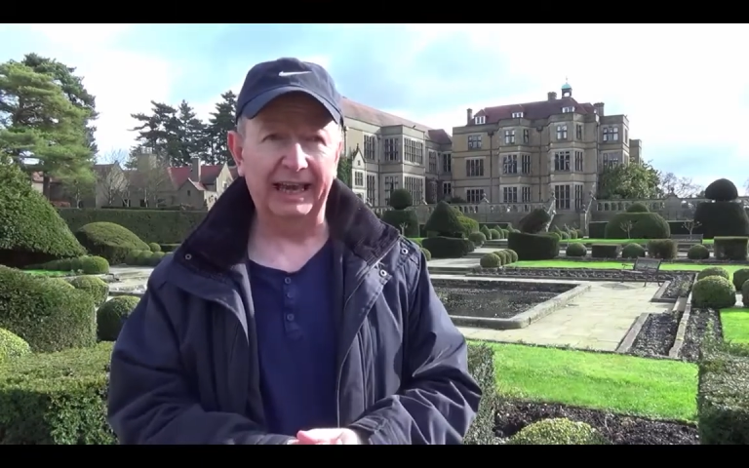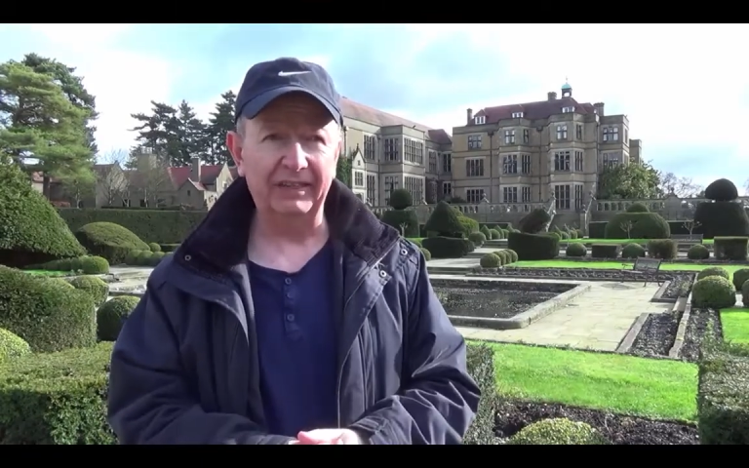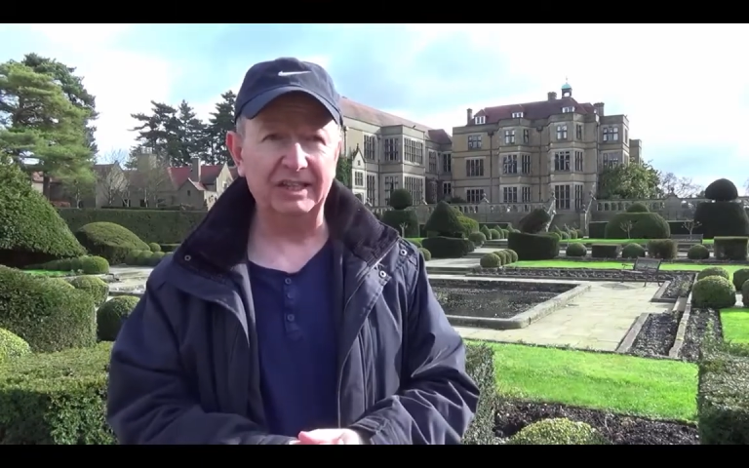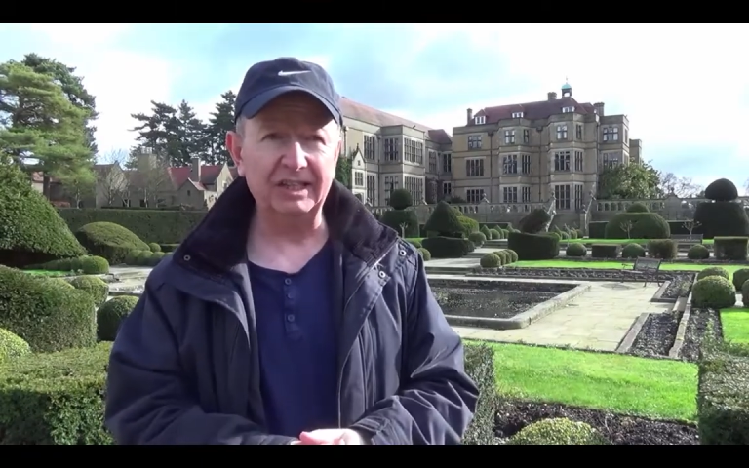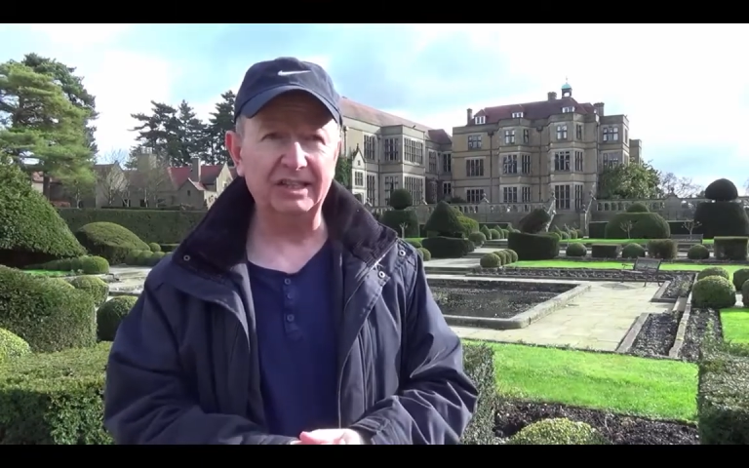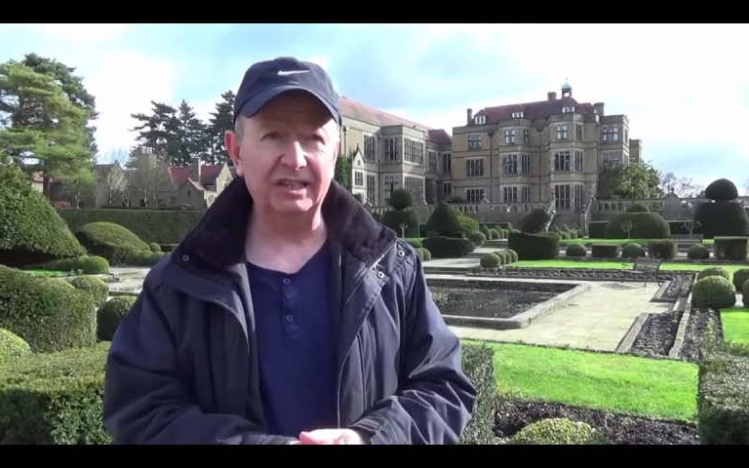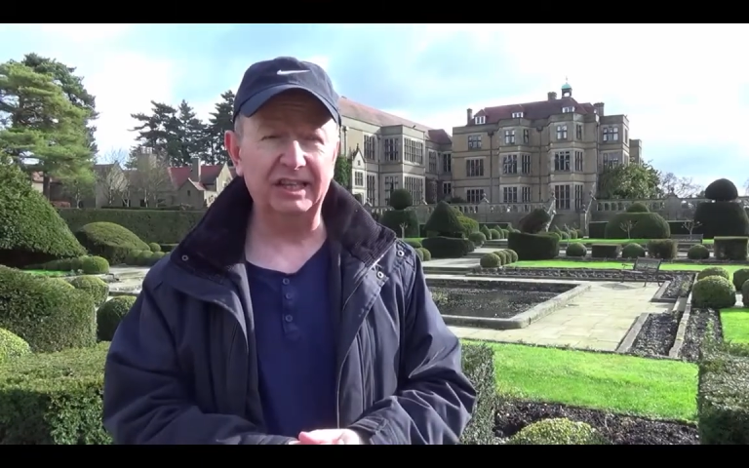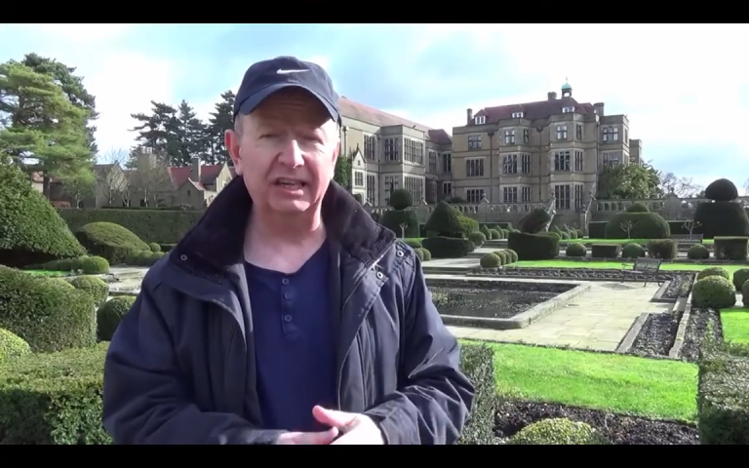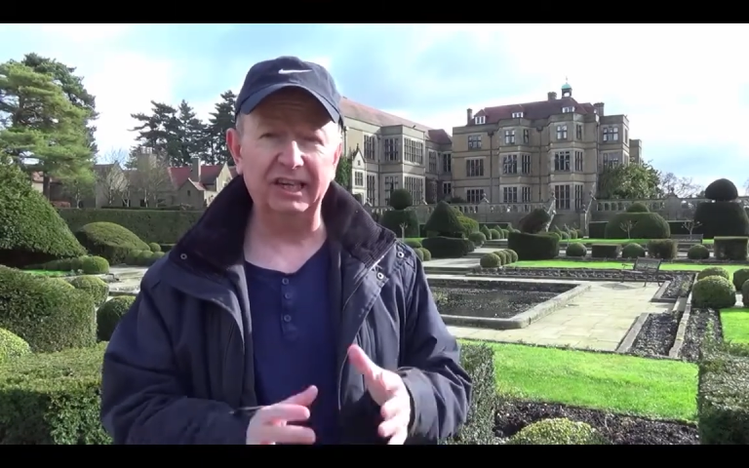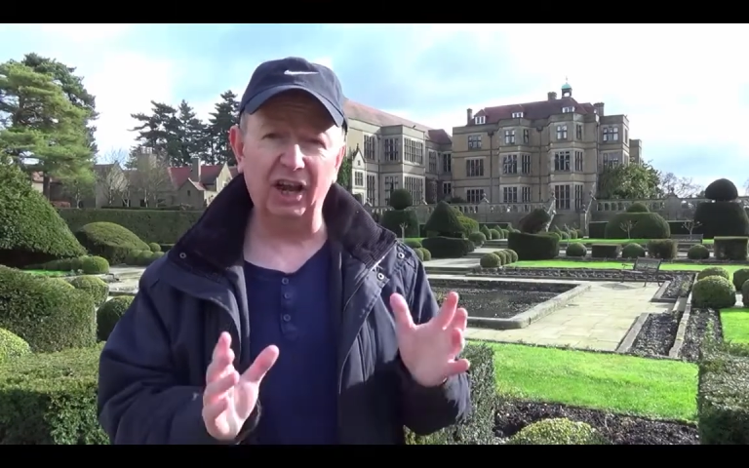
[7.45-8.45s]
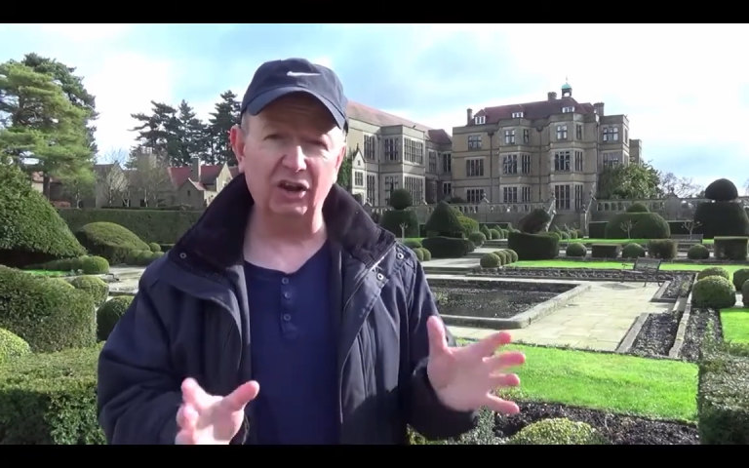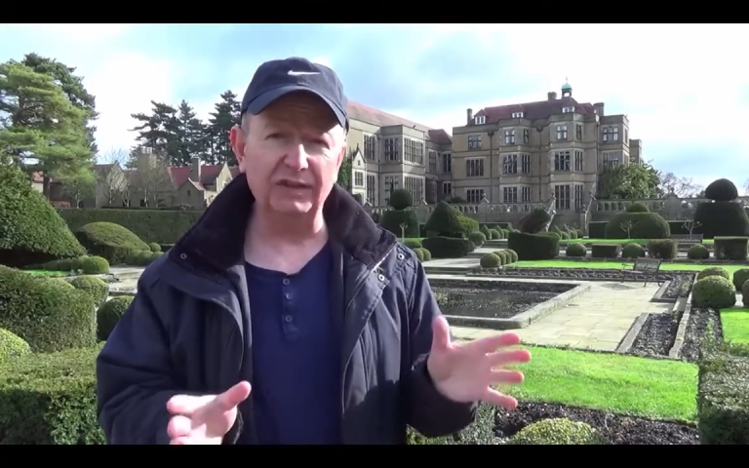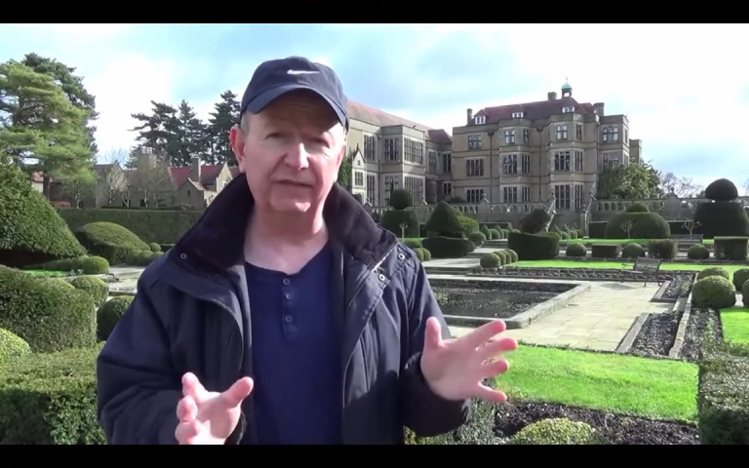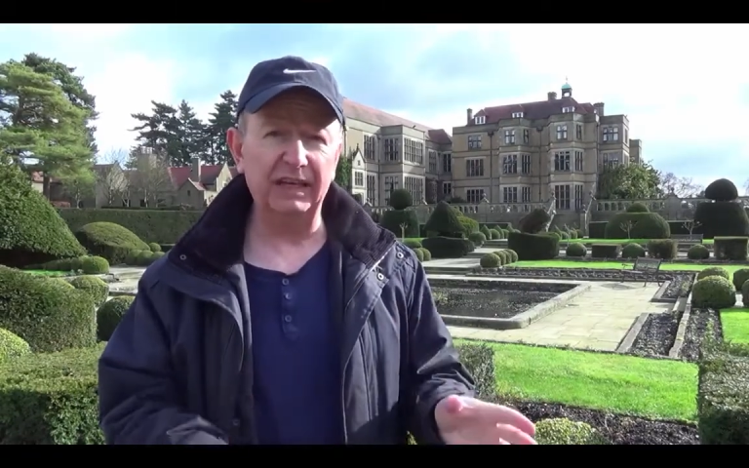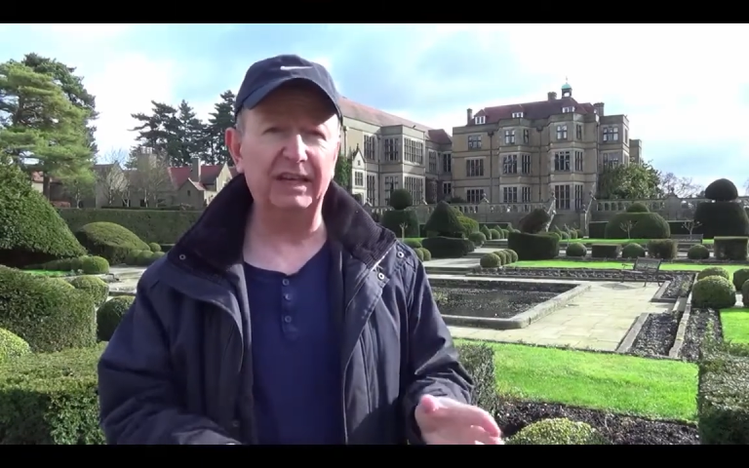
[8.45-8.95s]
And this is the
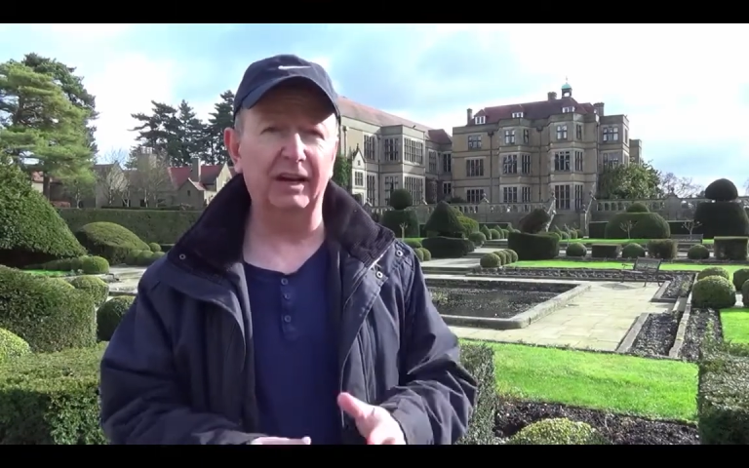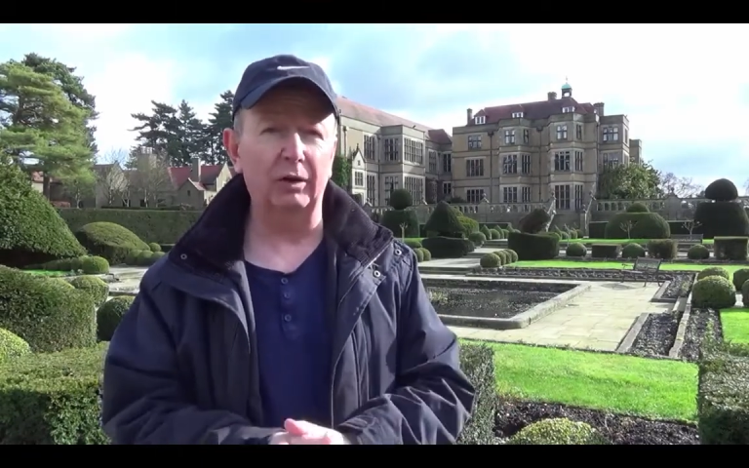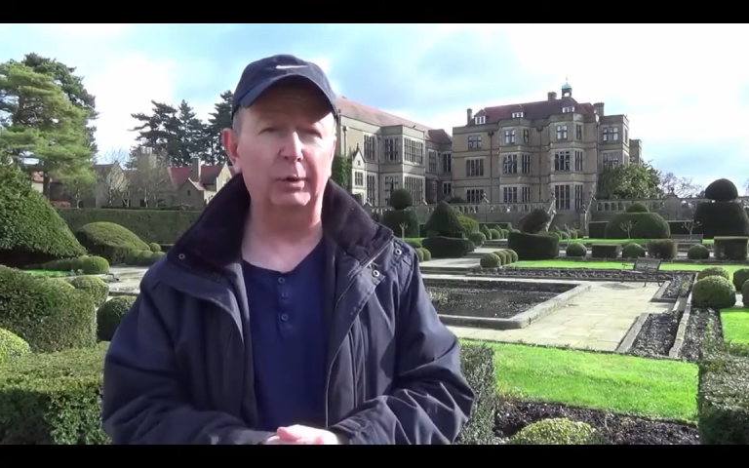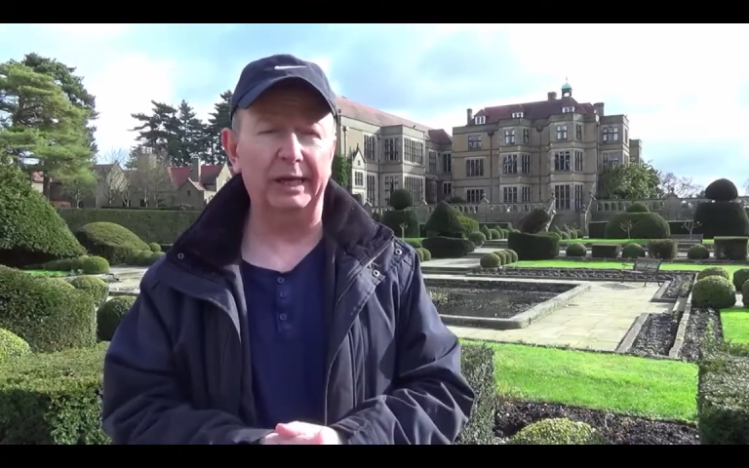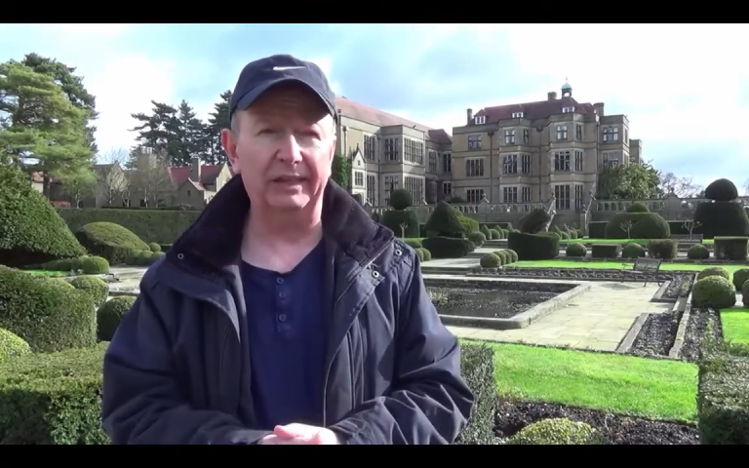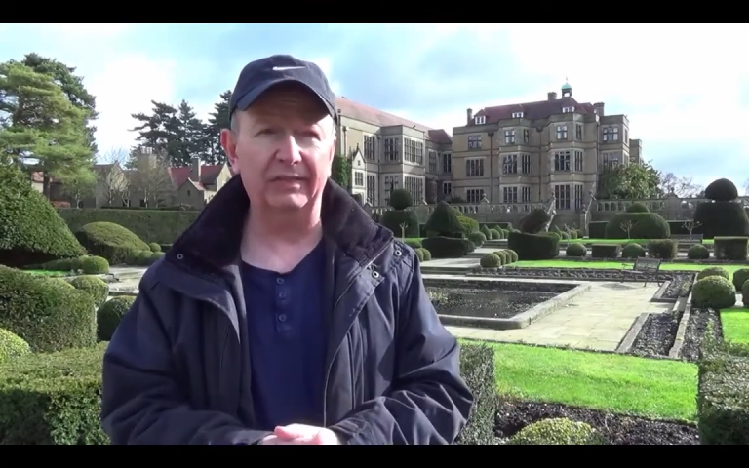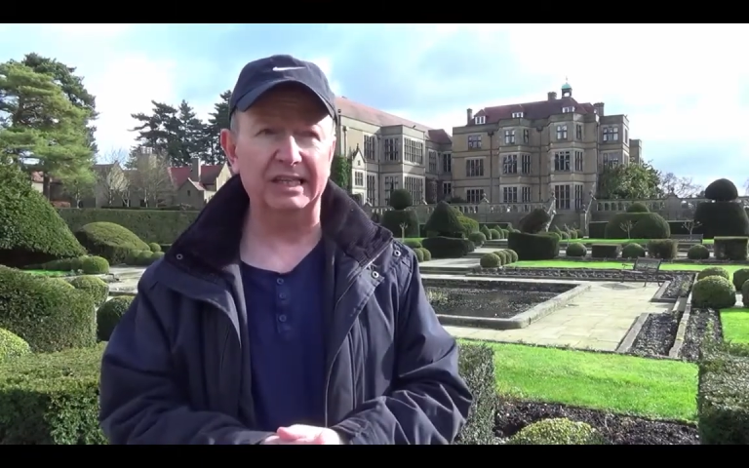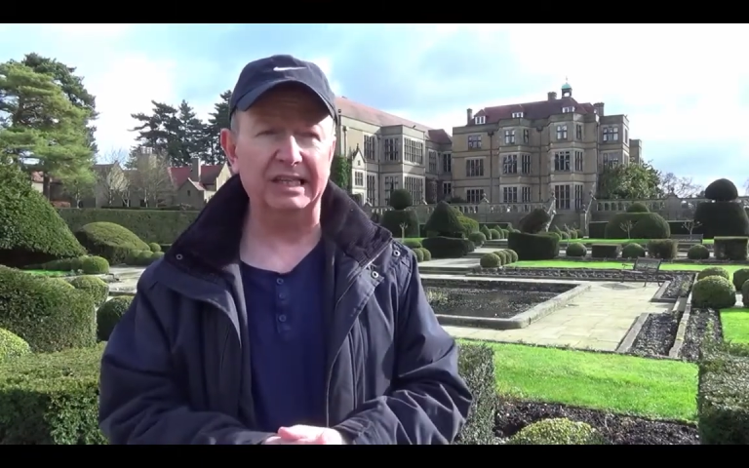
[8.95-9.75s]
last video in